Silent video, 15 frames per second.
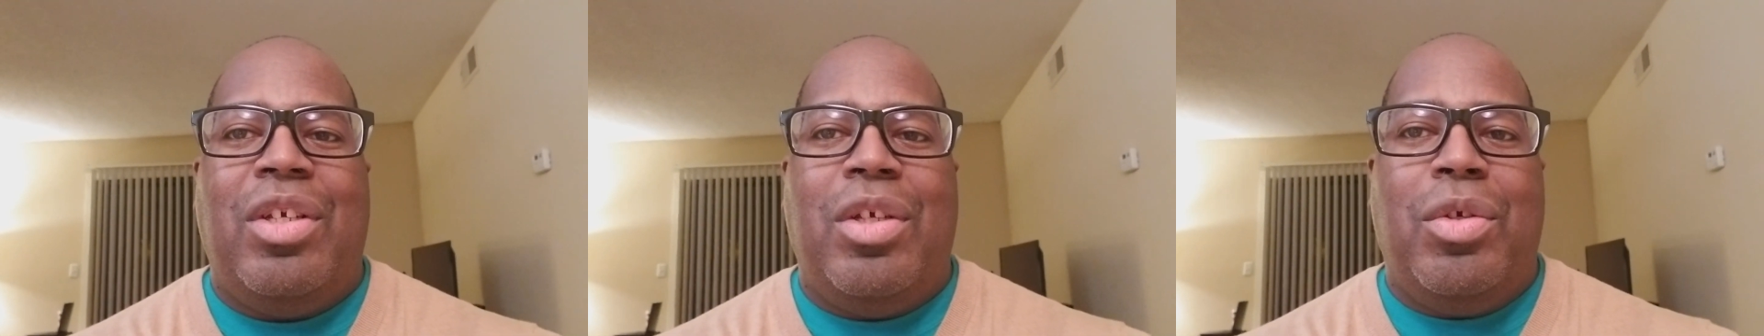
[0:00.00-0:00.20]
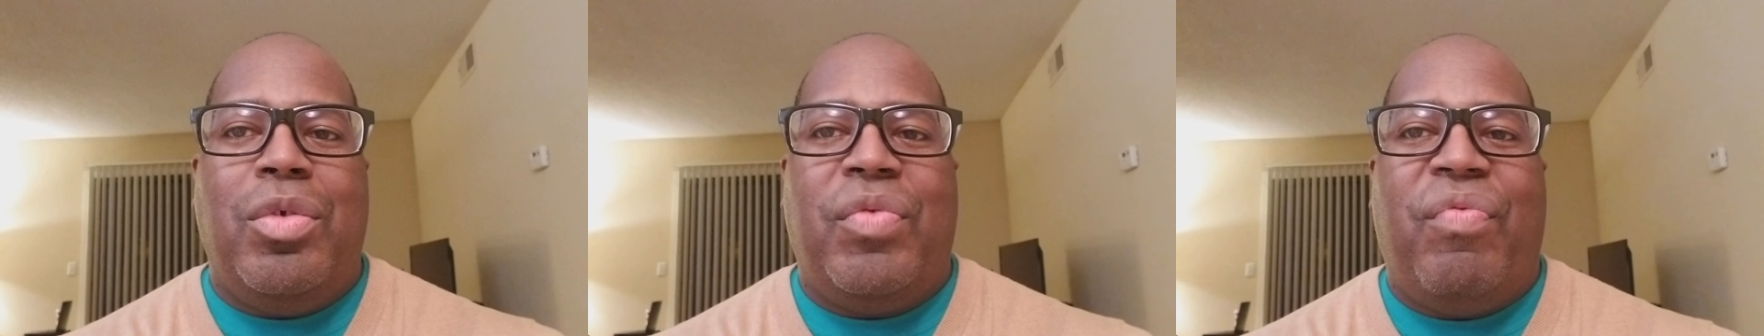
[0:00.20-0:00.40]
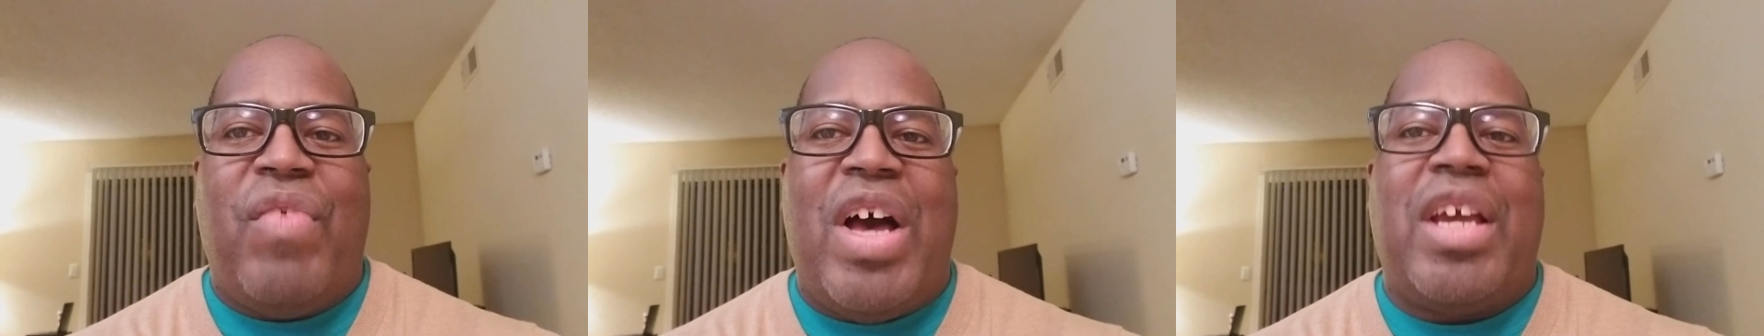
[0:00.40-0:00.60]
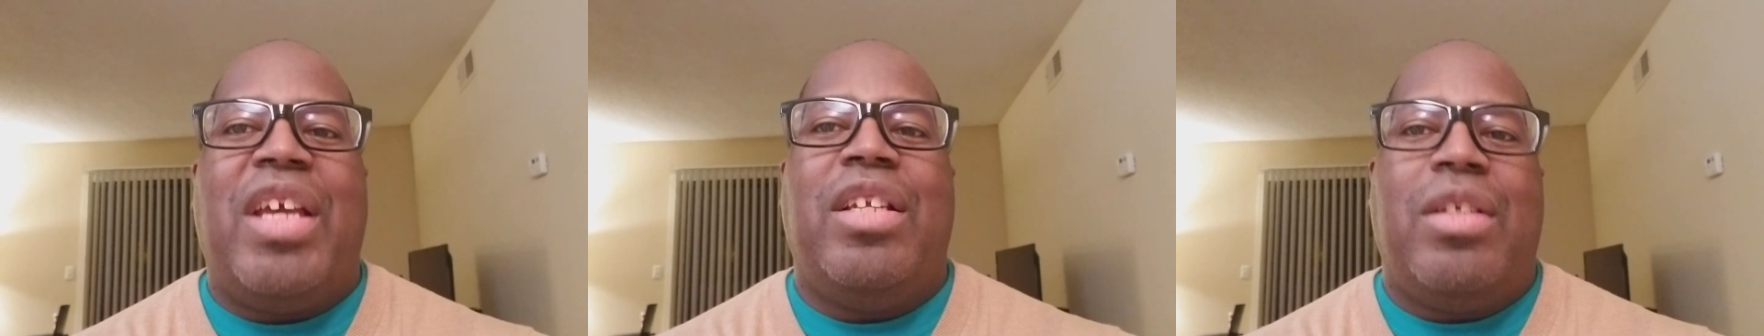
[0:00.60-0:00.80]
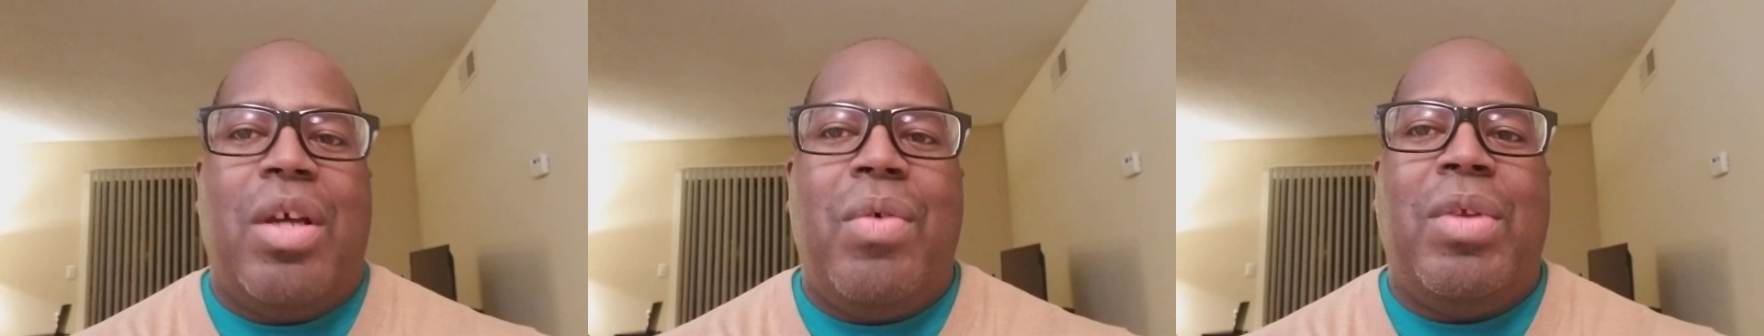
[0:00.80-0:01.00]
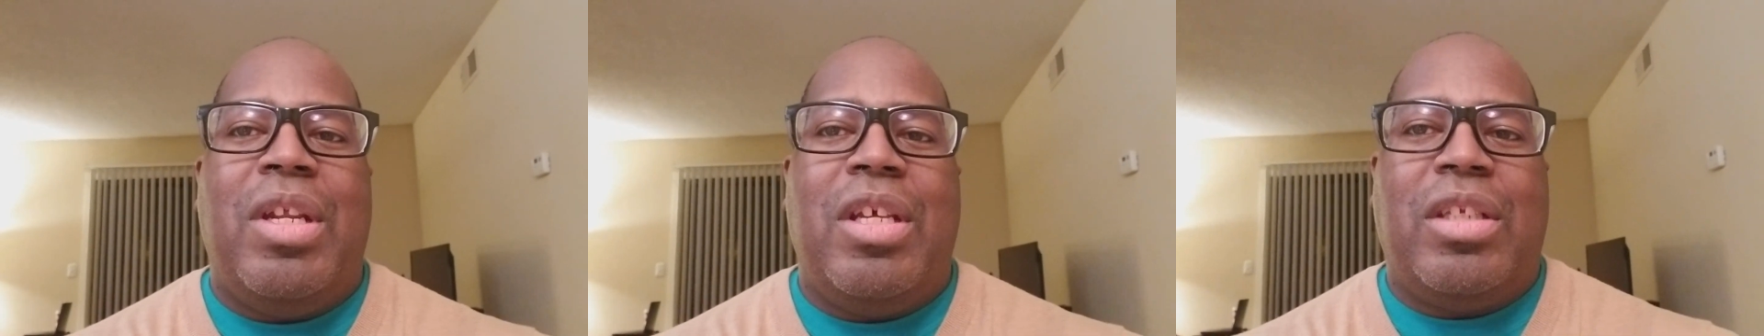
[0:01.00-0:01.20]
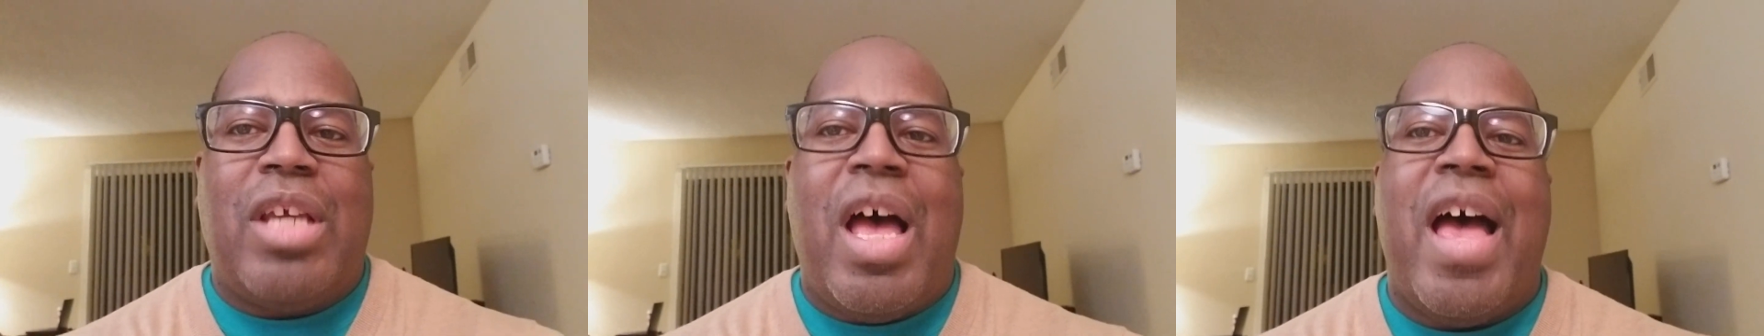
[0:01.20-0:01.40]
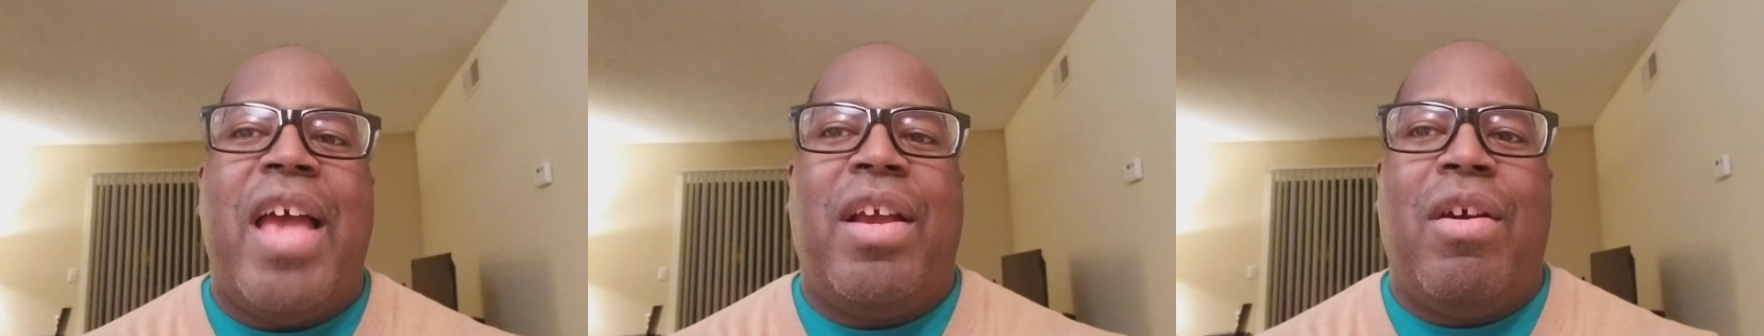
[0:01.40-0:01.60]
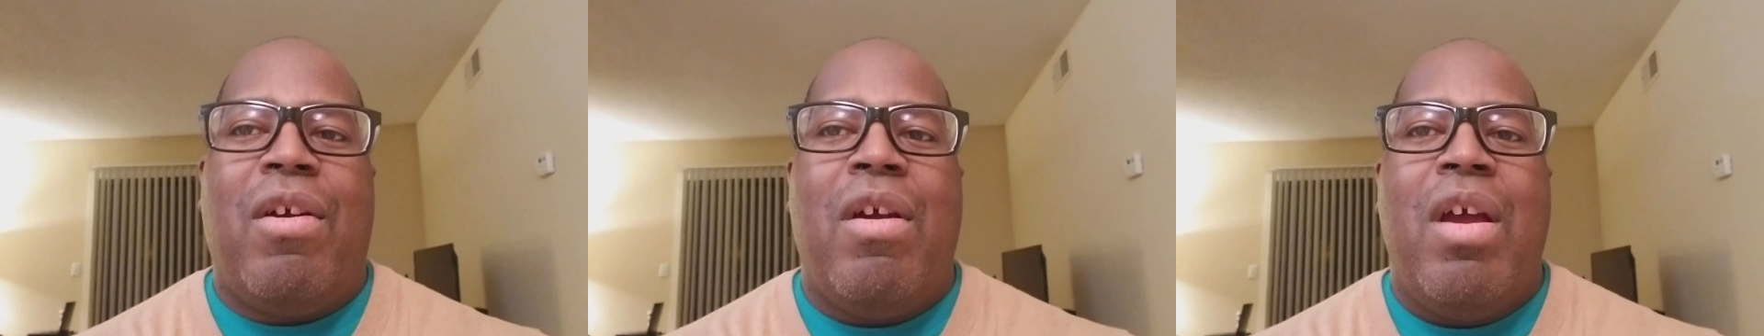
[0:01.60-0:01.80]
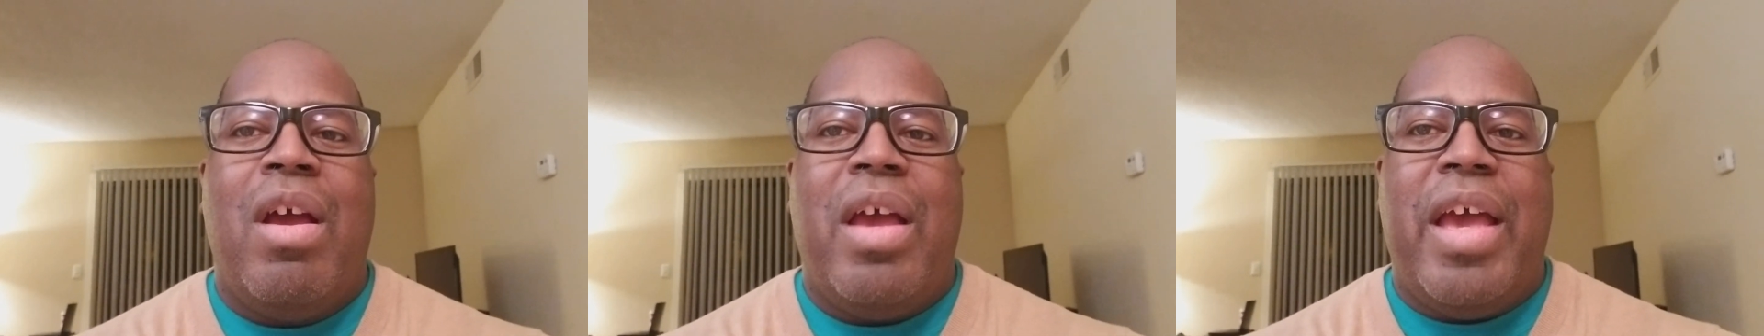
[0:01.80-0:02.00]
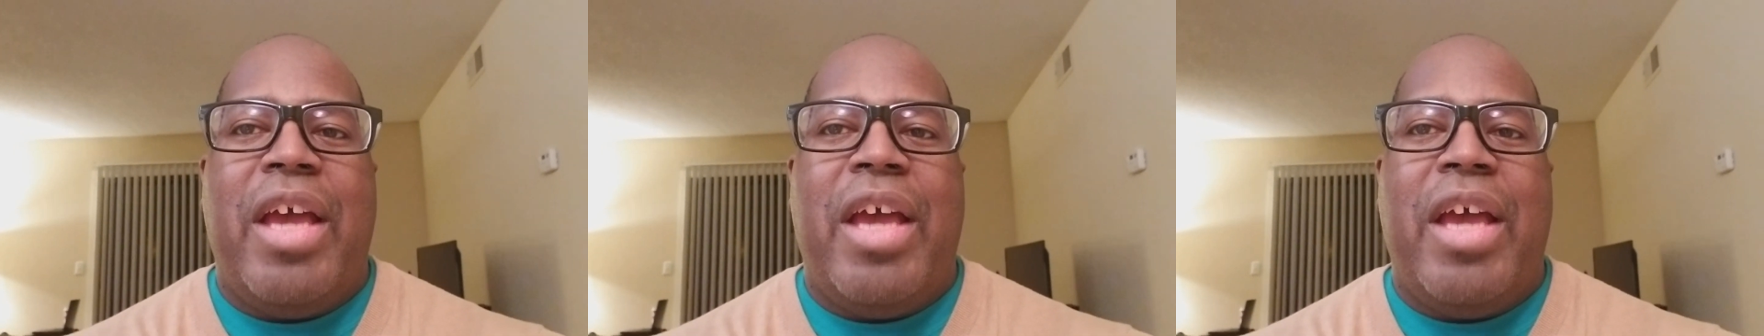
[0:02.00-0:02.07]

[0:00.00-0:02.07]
use fucking Tony the Tiger